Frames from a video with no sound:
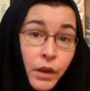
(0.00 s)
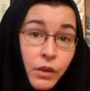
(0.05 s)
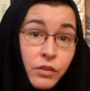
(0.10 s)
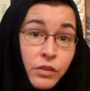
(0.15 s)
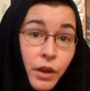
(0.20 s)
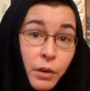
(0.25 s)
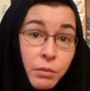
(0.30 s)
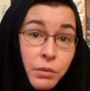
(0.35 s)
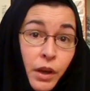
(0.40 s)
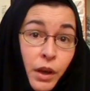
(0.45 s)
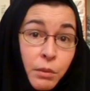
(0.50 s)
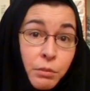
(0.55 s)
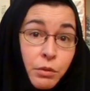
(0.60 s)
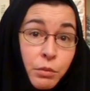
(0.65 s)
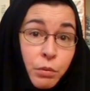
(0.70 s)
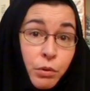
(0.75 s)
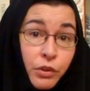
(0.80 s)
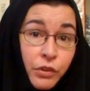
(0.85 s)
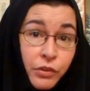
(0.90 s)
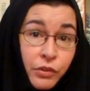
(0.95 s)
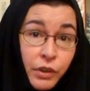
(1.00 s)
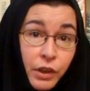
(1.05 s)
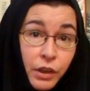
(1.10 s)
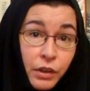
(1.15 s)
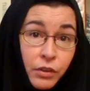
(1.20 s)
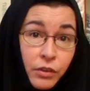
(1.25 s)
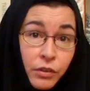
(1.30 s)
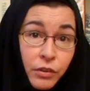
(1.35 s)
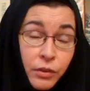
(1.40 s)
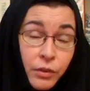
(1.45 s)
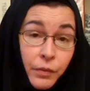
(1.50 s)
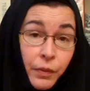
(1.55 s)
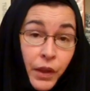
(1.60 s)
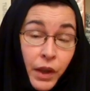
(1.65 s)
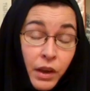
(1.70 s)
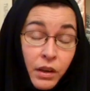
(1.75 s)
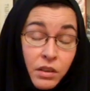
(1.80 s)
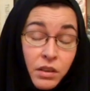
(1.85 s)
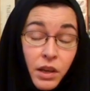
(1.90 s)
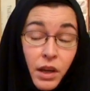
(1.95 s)
sometimes precedes,
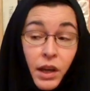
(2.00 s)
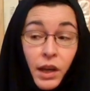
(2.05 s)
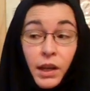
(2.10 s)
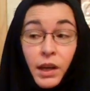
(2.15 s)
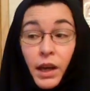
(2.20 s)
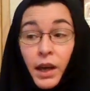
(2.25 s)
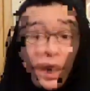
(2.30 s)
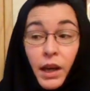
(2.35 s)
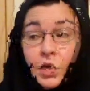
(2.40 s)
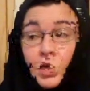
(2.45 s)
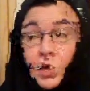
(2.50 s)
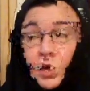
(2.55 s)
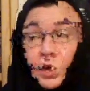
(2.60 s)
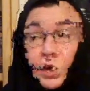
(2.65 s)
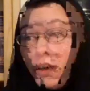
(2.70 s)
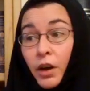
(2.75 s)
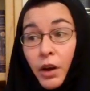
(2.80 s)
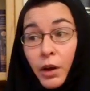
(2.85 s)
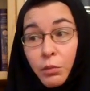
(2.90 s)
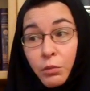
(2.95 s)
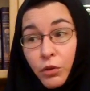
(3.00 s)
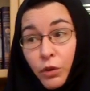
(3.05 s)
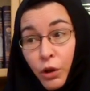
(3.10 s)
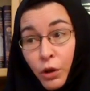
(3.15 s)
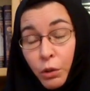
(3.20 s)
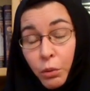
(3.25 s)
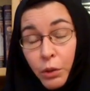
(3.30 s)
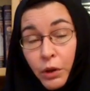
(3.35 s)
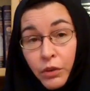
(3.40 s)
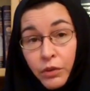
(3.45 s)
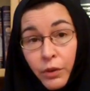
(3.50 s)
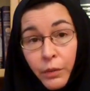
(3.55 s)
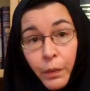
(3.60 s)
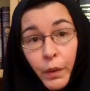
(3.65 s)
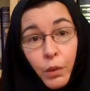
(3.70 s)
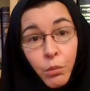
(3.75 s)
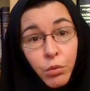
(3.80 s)
and in ancient times always